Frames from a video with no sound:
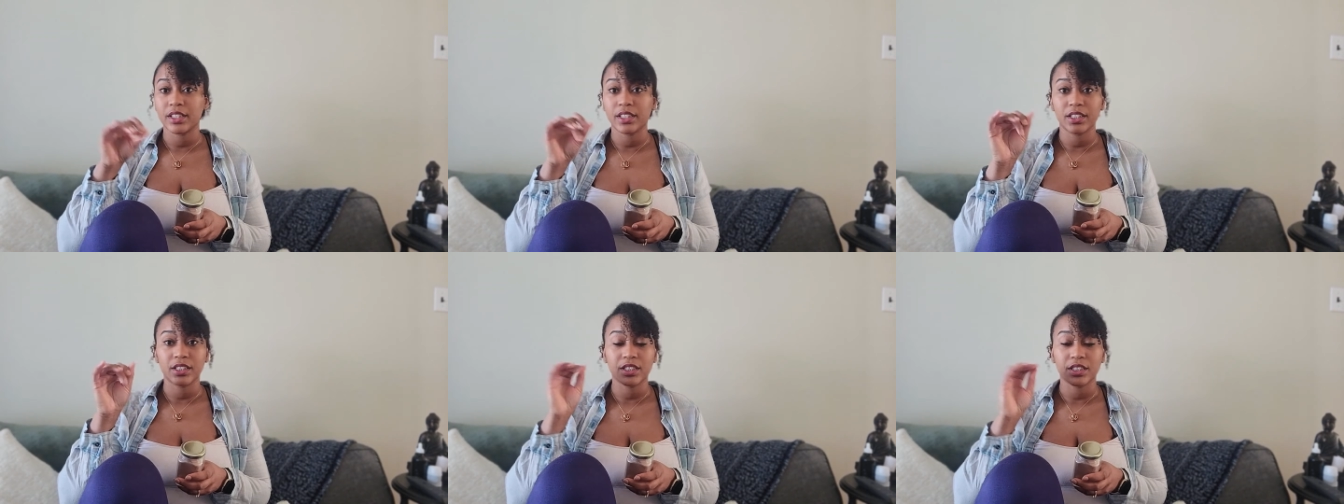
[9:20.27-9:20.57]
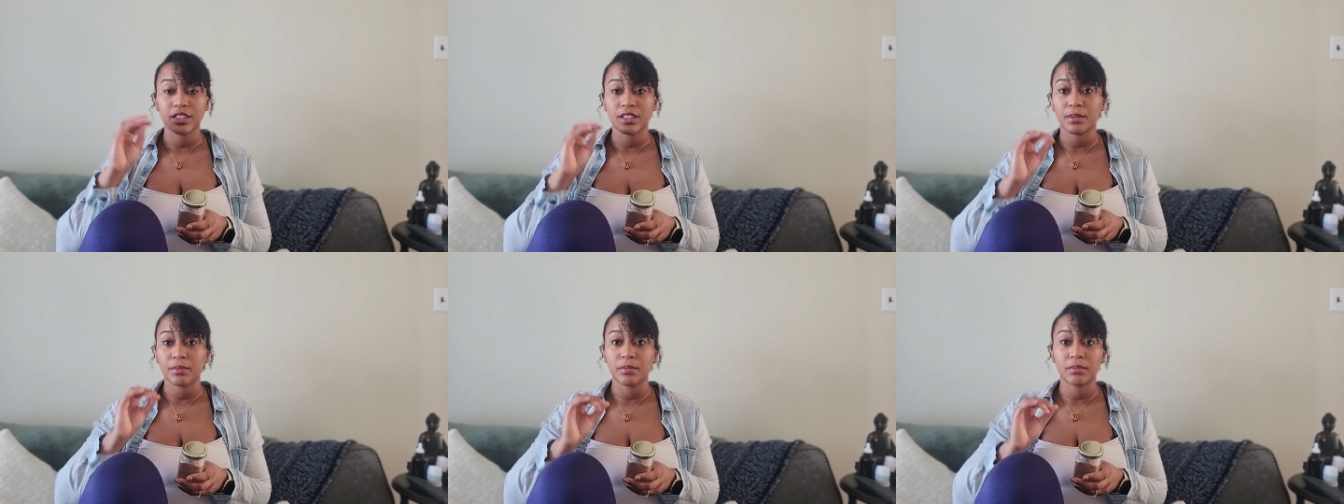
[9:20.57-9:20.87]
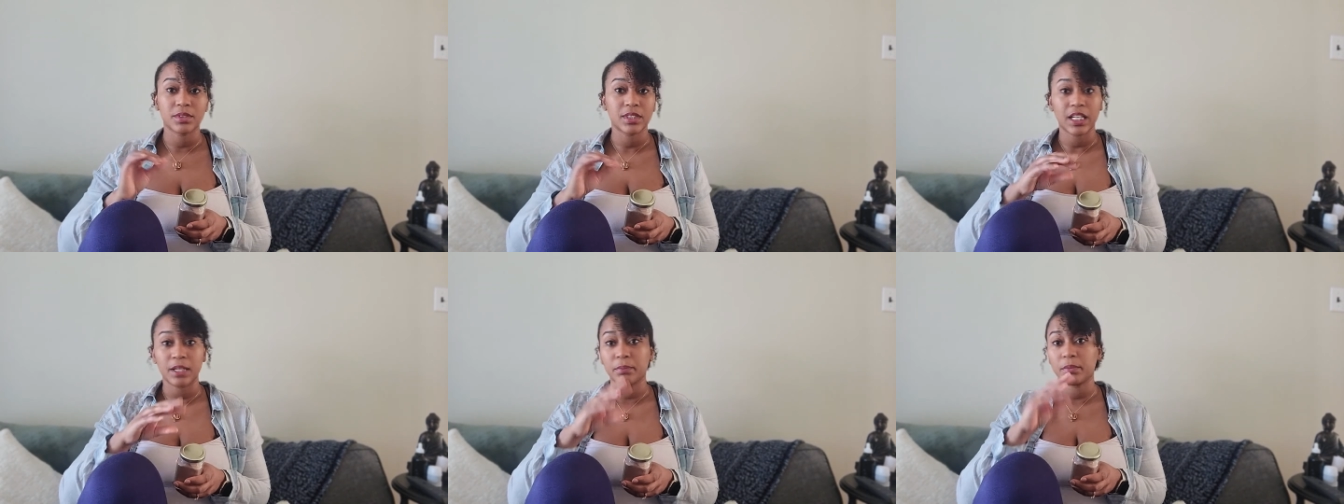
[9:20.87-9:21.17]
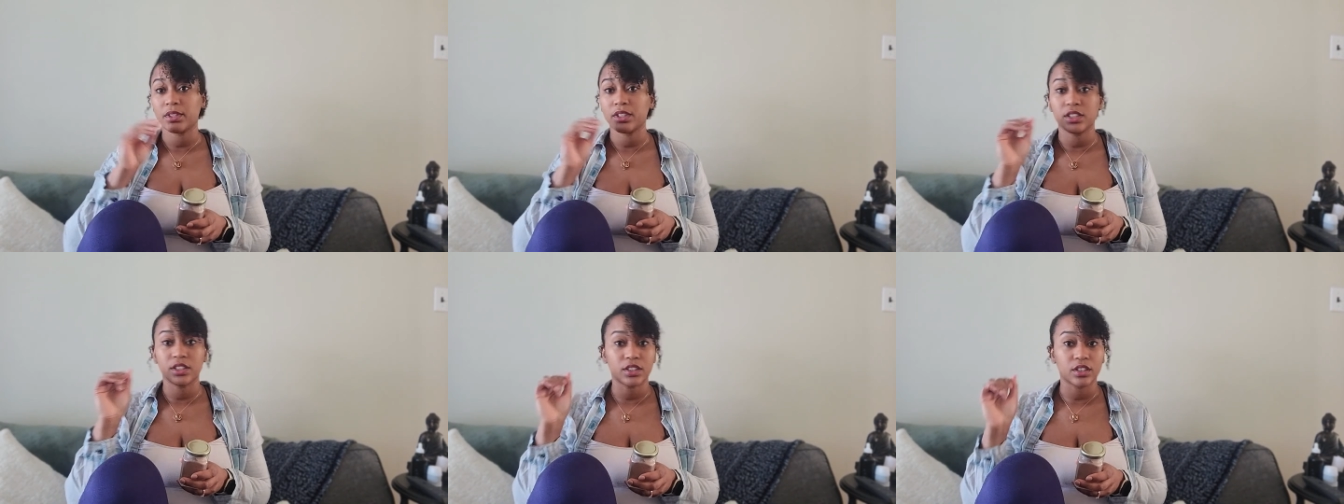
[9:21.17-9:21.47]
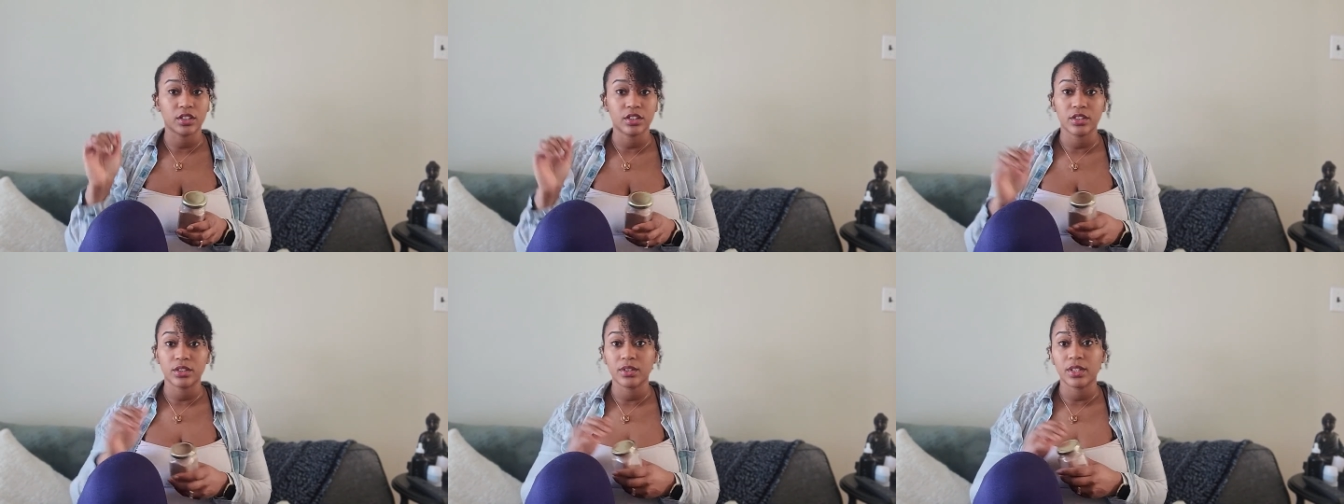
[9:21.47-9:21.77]
in some type of
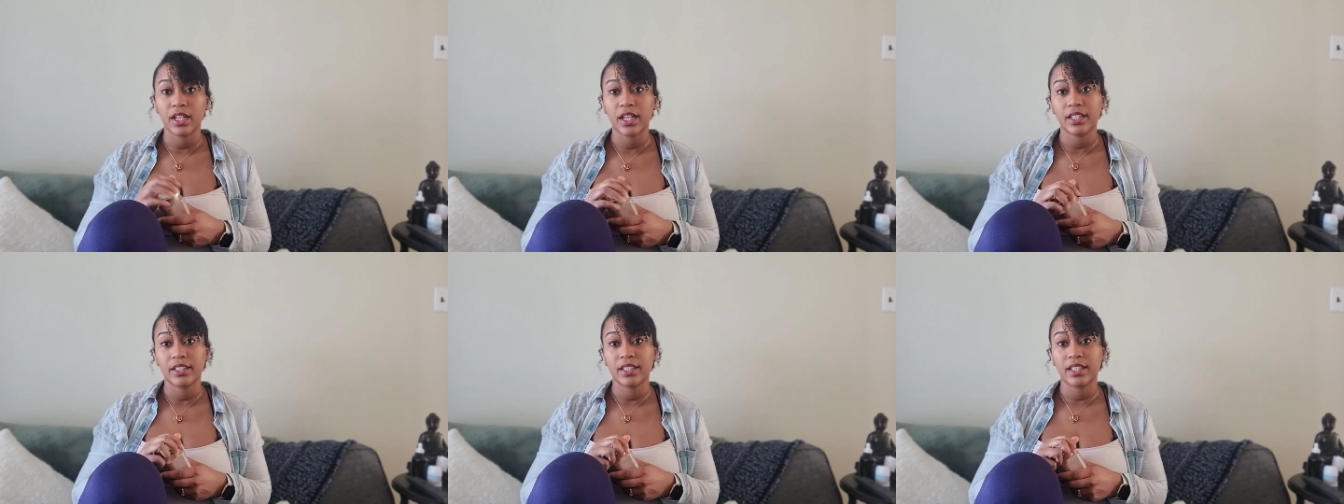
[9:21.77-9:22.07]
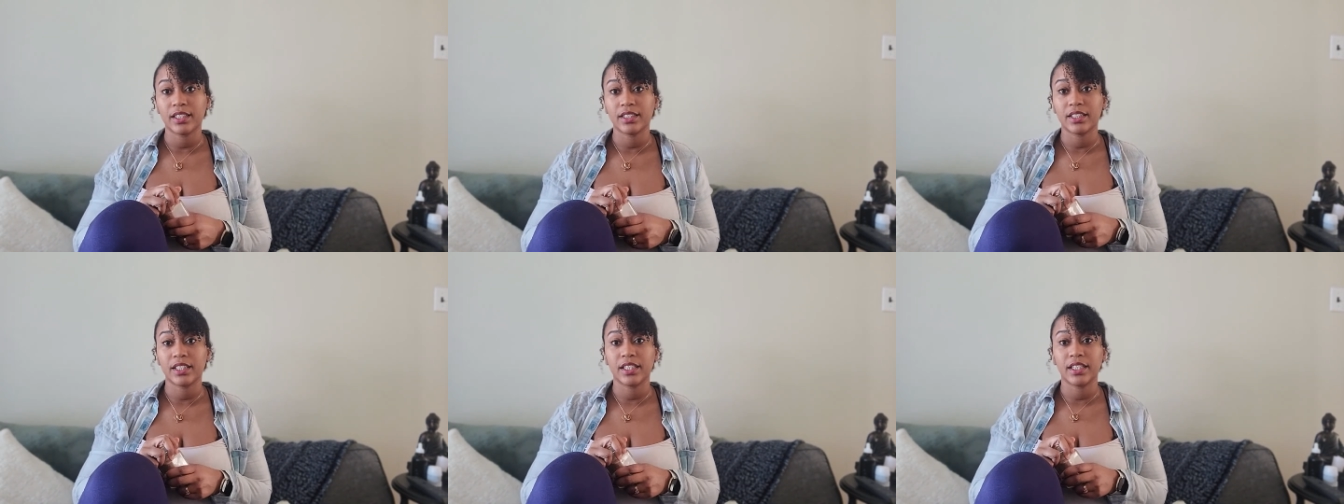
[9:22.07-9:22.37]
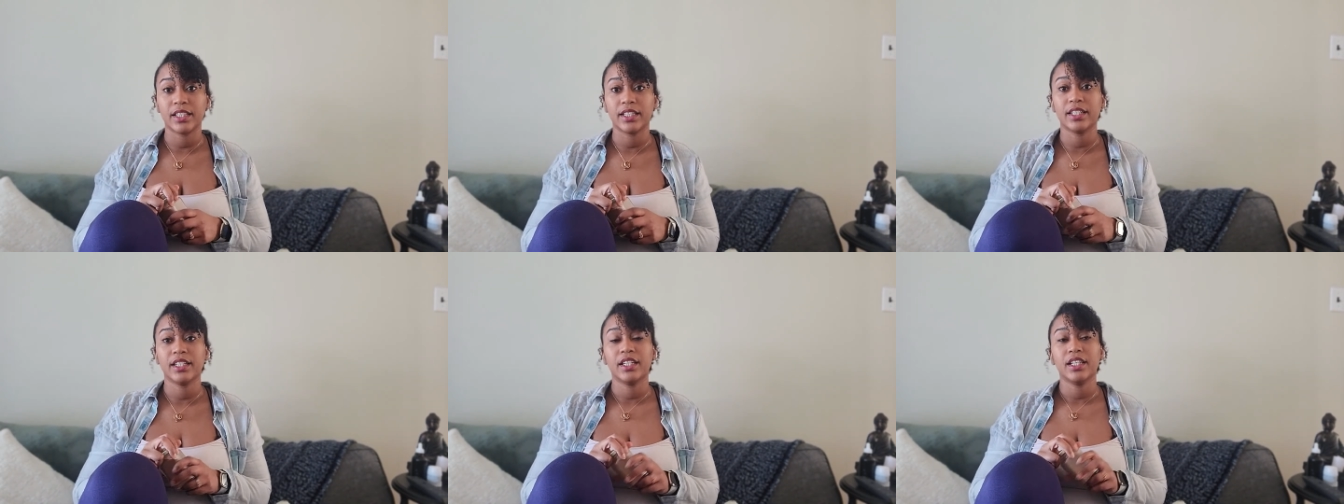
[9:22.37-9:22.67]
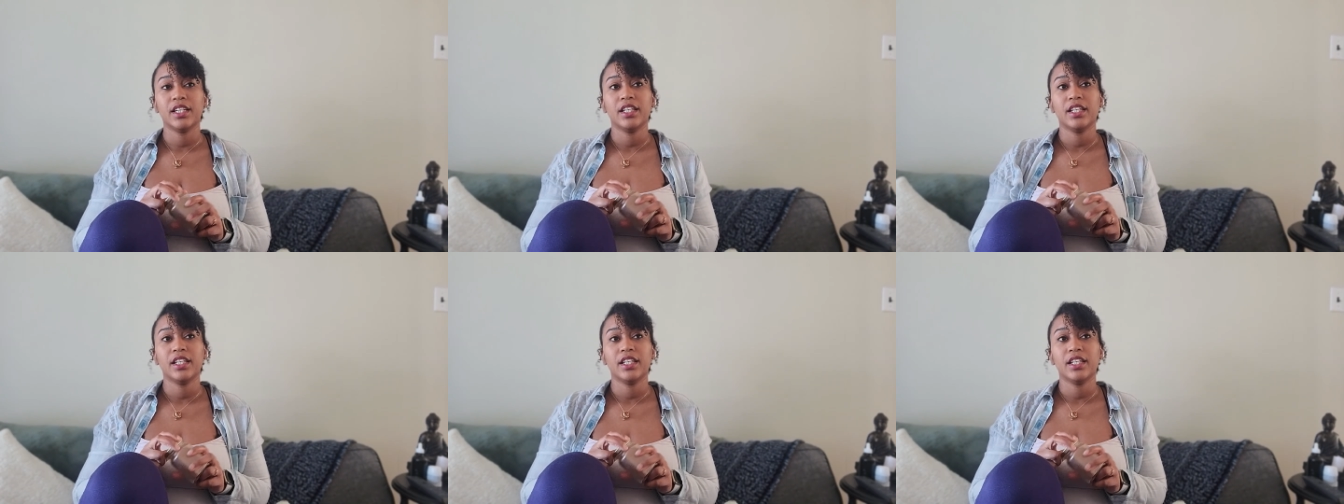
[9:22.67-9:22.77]
dessert you had that day.